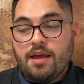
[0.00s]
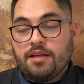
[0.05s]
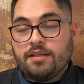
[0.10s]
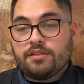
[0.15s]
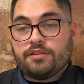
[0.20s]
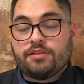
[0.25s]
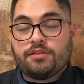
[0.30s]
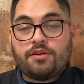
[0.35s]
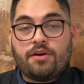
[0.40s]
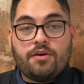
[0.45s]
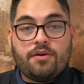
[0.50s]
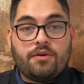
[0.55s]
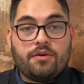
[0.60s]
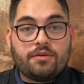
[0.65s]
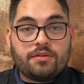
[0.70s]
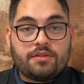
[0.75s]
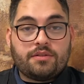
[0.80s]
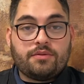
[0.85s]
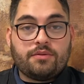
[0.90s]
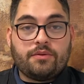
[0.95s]

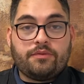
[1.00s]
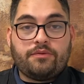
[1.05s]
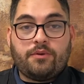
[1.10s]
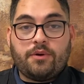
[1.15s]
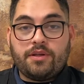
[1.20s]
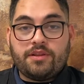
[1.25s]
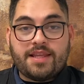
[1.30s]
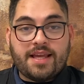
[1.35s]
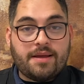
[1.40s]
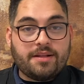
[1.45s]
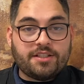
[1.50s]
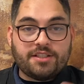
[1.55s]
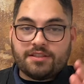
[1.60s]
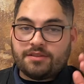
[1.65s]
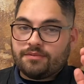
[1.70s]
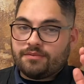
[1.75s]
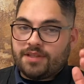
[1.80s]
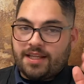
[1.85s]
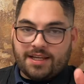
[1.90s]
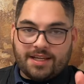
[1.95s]
So to avoid that,
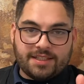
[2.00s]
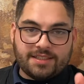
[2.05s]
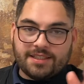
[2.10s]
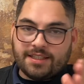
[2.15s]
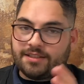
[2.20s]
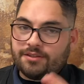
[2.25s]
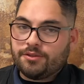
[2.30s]
just like I said,